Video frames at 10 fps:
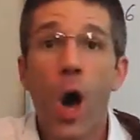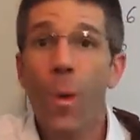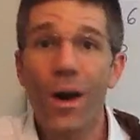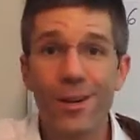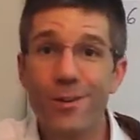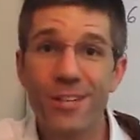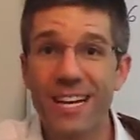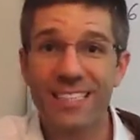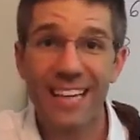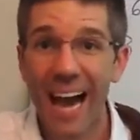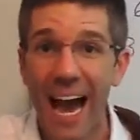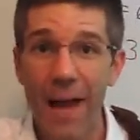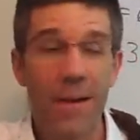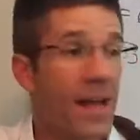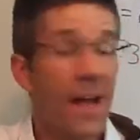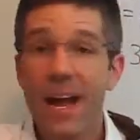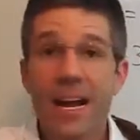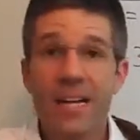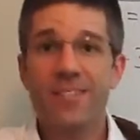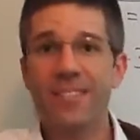what you just got.
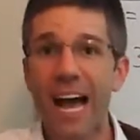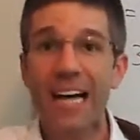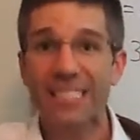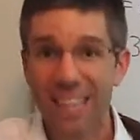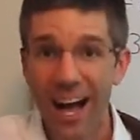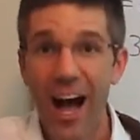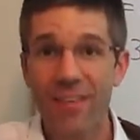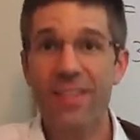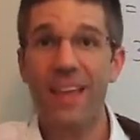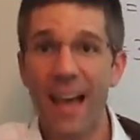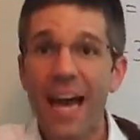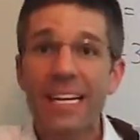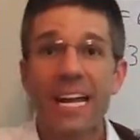You start solving that,